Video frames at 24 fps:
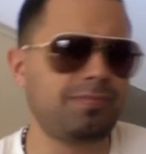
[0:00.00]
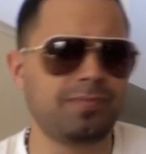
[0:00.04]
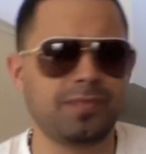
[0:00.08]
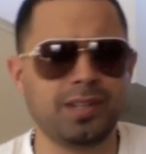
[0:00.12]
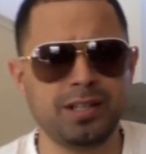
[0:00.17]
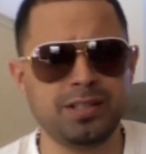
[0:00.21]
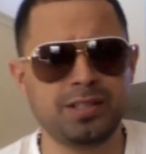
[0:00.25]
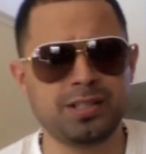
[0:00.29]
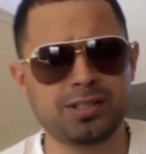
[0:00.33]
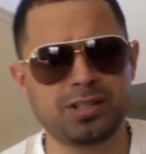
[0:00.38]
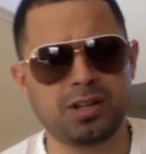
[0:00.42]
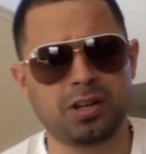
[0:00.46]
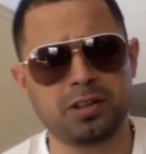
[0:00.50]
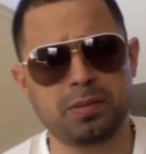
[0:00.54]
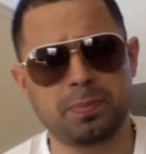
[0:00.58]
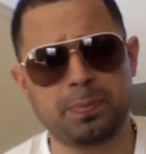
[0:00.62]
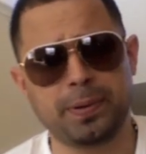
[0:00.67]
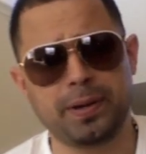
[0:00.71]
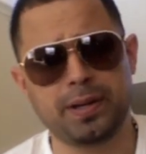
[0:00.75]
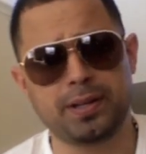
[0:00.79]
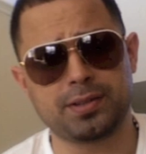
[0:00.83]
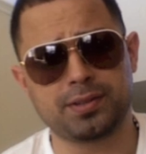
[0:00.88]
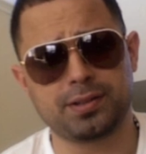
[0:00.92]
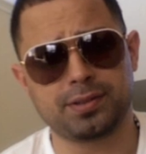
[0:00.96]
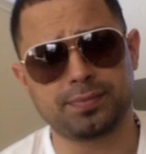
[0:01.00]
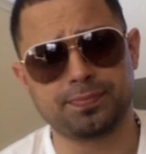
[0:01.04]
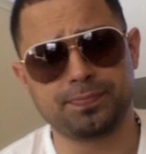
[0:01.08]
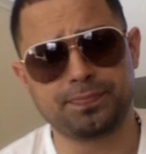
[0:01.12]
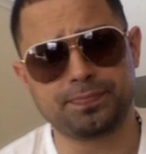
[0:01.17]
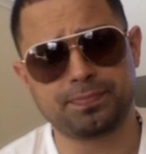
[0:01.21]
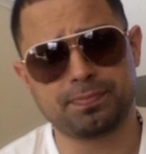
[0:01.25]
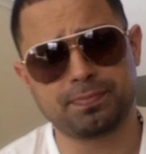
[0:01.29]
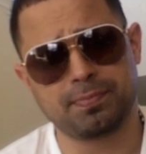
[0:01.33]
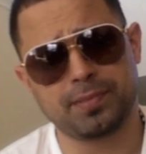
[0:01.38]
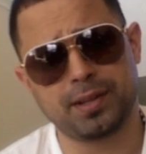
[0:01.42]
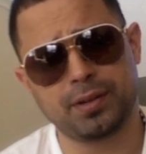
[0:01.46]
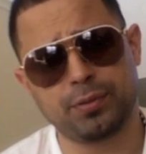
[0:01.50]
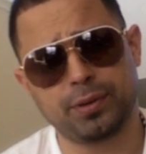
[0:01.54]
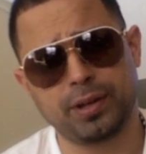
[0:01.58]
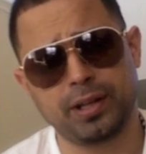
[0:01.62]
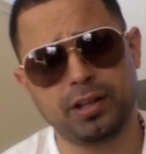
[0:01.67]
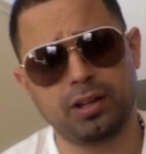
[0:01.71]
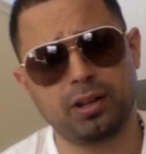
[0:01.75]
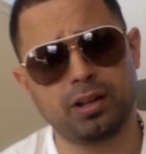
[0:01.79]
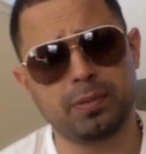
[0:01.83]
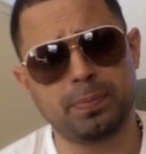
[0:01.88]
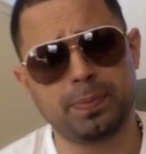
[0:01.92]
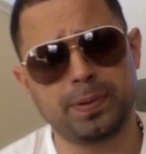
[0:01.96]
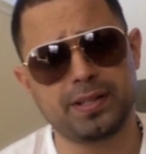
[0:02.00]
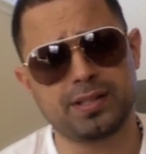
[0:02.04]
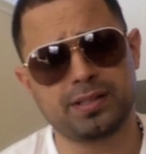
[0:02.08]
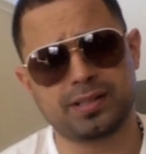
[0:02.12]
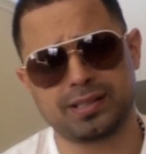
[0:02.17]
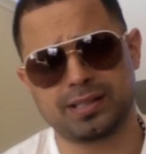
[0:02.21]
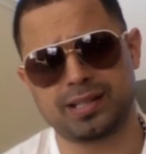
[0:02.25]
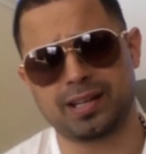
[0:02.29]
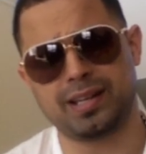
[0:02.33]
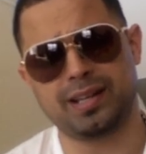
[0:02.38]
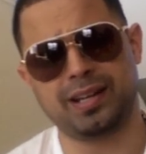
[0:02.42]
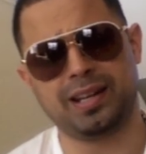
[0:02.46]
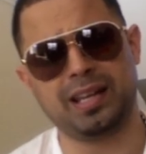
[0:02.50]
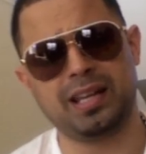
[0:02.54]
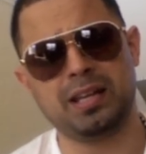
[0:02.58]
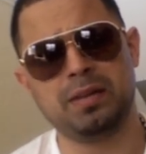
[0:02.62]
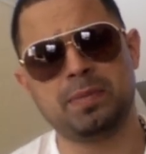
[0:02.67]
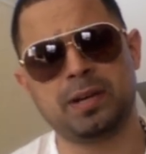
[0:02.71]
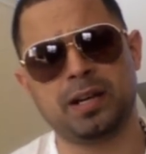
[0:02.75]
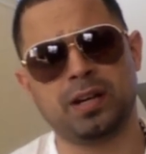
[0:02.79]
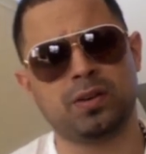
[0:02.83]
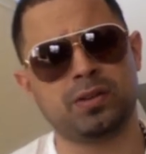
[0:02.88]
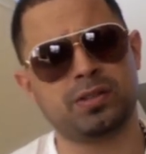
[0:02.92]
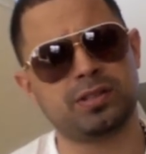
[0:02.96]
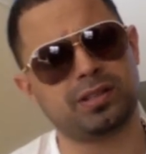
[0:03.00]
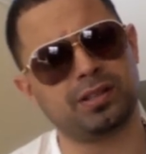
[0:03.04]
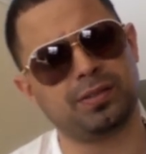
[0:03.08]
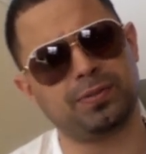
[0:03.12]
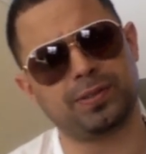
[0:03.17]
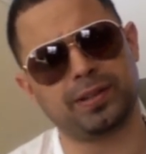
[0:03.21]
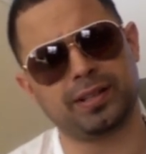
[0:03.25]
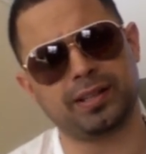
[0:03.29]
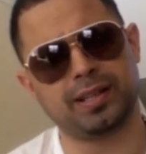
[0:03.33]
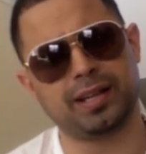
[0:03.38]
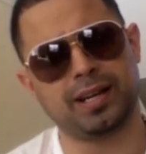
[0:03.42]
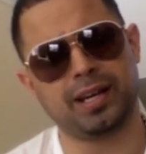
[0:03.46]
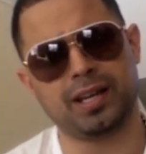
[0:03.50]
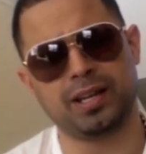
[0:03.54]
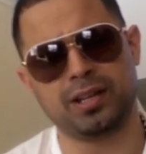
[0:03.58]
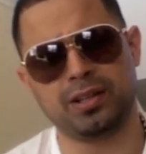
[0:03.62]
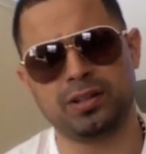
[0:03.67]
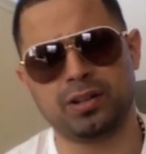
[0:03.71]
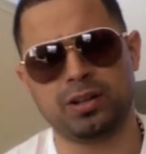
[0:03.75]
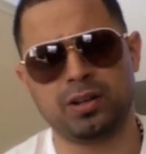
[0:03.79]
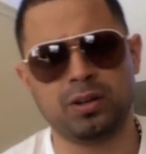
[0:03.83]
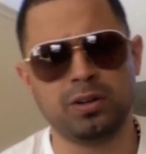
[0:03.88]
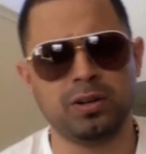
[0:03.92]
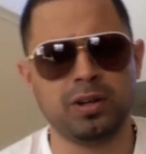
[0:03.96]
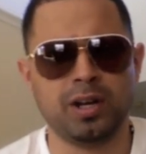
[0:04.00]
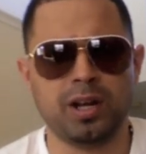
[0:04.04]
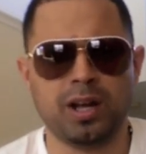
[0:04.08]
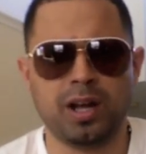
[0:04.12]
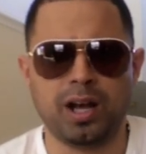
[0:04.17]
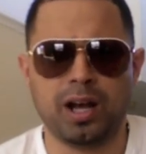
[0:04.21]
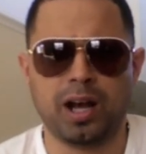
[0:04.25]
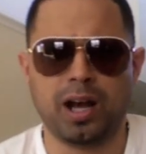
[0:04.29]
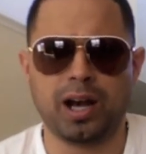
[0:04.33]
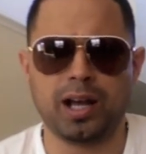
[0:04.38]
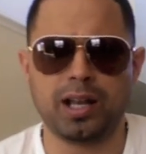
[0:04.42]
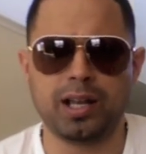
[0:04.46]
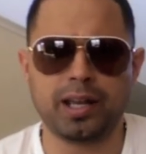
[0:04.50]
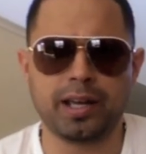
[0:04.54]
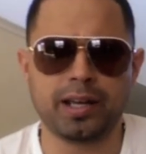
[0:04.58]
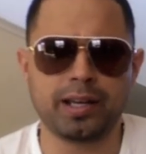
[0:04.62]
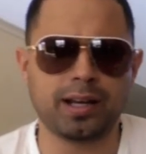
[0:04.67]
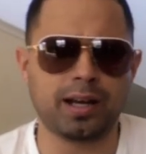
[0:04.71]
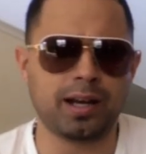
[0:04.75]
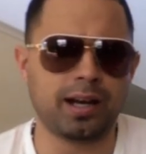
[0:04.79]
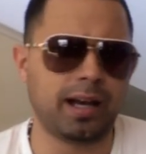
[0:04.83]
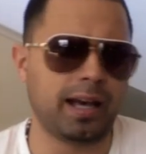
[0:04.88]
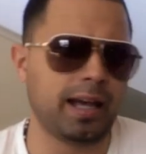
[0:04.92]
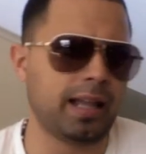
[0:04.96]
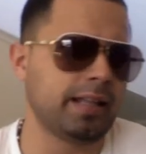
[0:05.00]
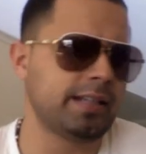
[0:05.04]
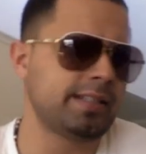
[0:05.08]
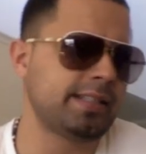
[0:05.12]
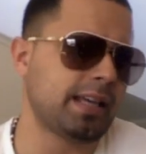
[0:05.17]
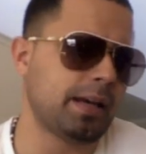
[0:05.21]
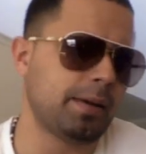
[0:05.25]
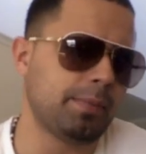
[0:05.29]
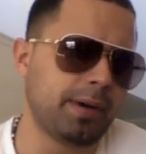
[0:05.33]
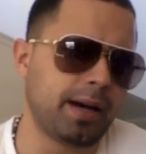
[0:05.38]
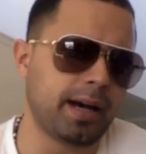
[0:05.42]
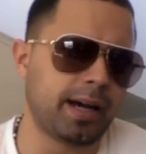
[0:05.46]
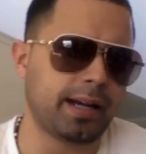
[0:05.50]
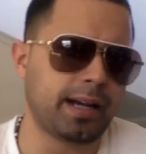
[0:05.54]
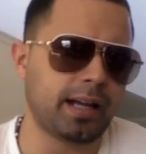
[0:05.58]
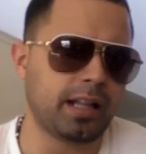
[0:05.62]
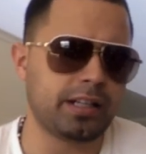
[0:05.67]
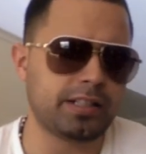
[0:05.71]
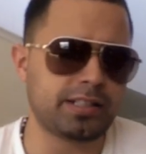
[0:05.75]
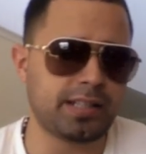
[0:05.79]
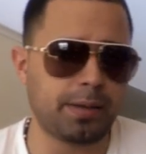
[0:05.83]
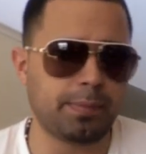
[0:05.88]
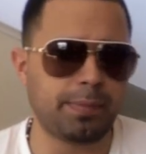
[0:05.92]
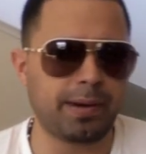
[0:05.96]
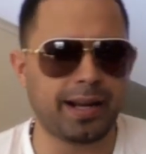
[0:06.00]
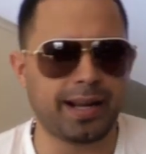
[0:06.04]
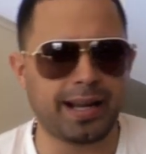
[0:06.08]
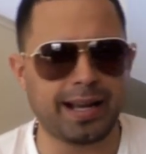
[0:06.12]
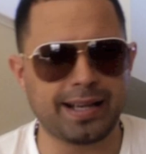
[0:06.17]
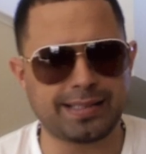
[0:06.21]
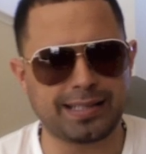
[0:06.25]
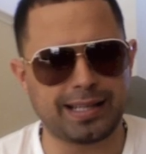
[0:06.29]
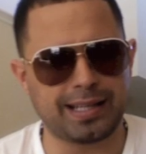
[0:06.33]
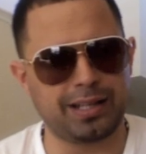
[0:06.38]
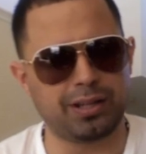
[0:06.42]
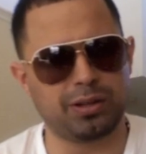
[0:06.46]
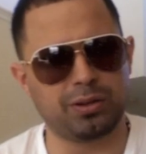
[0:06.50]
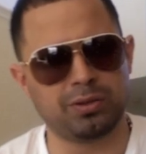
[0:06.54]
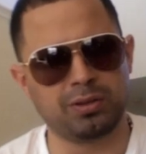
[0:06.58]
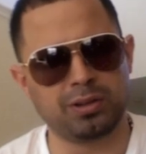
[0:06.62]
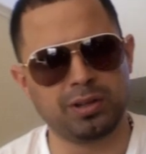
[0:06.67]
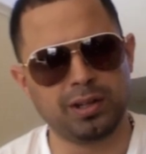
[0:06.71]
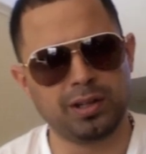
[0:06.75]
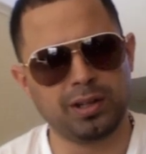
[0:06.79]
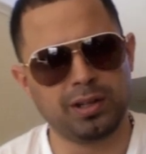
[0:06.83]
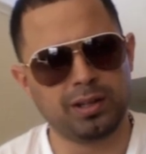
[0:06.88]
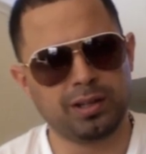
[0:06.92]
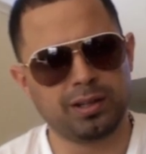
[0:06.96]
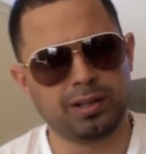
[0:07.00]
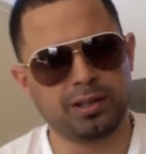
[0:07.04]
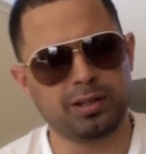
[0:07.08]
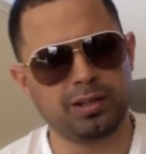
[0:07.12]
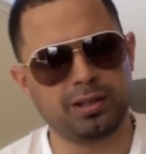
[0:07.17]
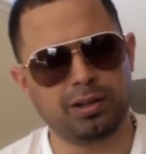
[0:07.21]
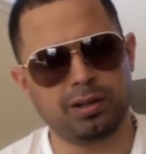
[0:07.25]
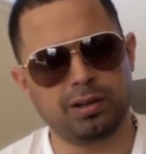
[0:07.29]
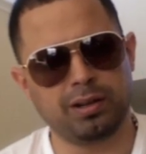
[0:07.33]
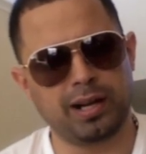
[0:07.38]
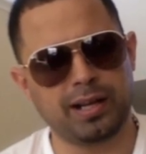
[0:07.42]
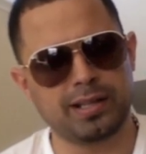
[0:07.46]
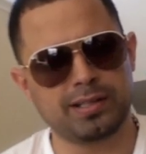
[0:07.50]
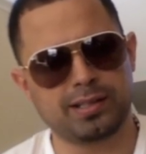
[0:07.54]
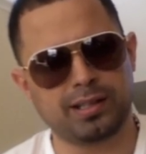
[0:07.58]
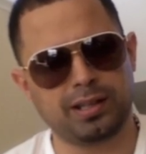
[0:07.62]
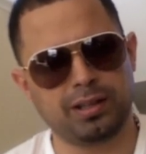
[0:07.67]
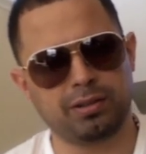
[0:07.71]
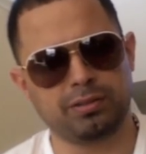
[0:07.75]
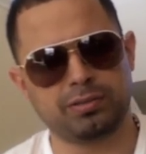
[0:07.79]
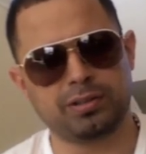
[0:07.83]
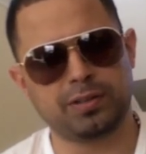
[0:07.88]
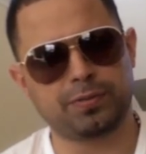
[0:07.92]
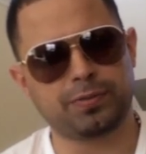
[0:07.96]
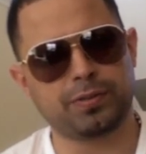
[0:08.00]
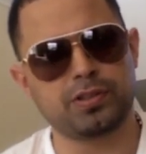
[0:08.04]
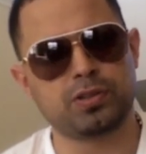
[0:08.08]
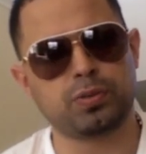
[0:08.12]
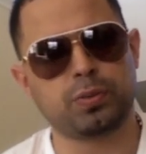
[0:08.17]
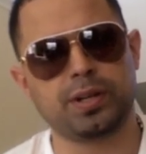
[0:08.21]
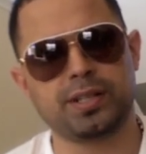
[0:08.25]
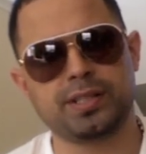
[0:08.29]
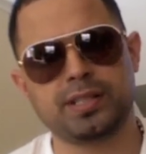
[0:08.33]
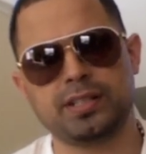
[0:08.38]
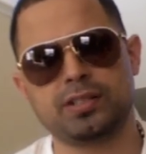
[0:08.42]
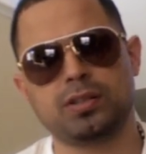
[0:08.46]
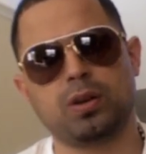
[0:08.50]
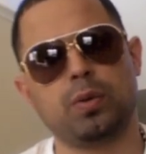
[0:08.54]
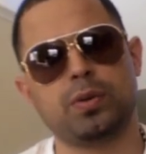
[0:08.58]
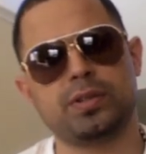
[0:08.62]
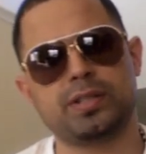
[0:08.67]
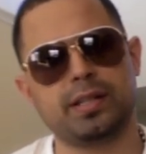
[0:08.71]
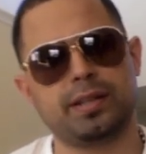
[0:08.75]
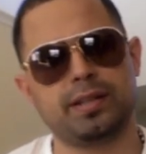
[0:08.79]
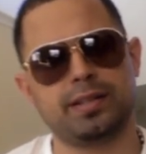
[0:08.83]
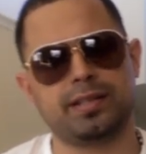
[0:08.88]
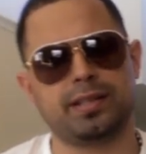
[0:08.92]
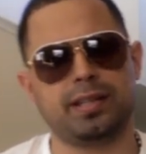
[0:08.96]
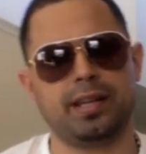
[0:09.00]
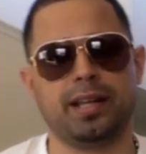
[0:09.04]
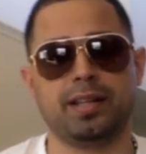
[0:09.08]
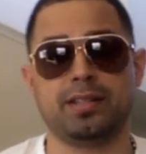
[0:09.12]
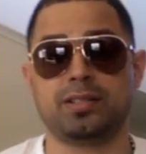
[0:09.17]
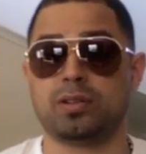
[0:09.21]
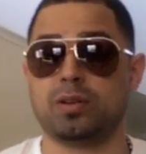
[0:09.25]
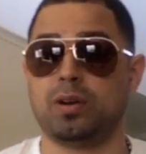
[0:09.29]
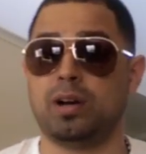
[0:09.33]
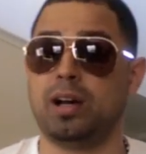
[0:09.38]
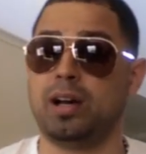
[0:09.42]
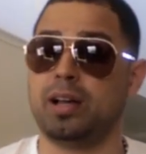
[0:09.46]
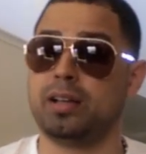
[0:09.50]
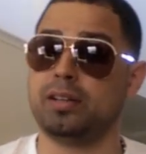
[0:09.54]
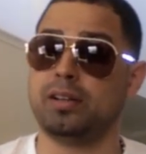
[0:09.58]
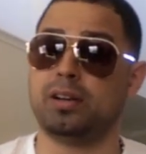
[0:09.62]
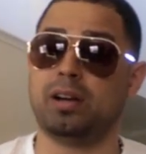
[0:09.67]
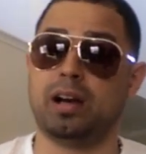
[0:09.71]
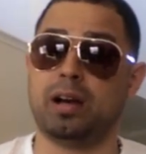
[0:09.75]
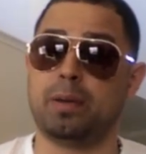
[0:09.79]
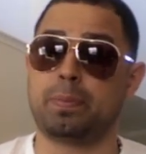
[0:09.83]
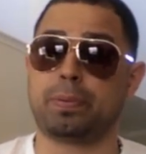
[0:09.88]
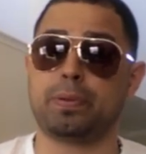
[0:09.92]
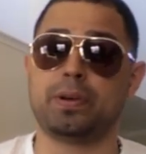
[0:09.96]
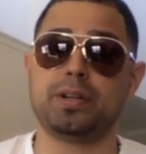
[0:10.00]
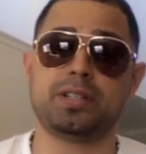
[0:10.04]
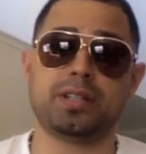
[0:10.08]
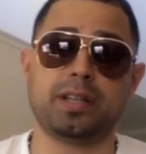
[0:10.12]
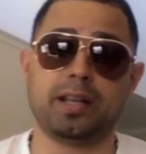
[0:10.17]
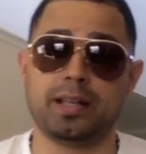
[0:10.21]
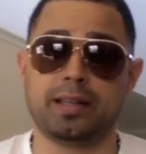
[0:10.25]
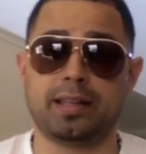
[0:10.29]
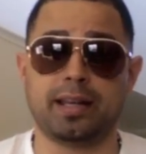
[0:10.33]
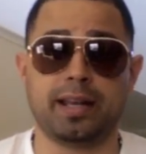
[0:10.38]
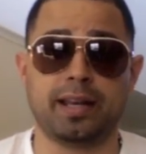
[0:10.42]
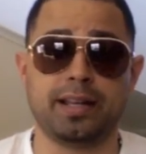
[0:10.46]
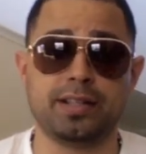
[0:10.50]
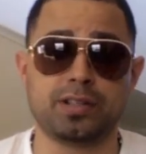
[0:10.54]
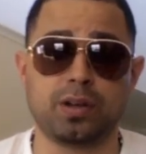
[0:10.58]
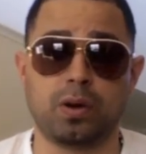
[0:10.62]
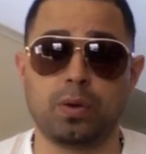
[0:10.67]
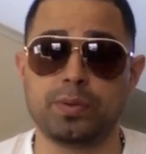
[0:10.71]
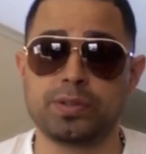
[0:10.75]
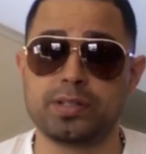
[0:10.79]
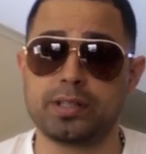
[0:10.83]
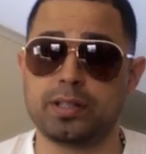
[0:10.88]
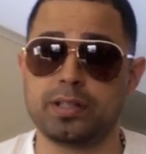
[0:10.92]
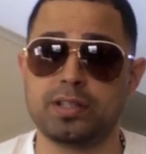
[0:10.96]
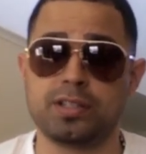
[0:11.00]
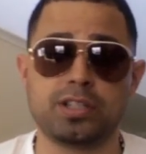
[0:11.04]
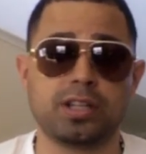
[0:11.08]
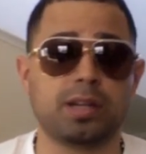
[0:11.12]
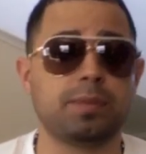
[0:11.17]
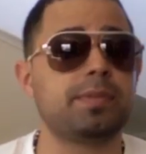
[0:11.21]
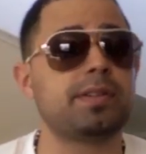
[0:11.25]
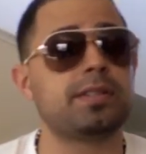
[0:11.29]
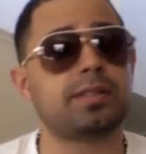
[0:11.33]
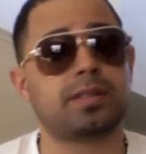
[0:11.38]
It just all depends. It really all depends because I get an email and stuff like that, you know. I like Ellie Setback. Ellie Setback has that little, you know, has a little different twist. He's always in the scene. So, I appreciate that he's always in the gym and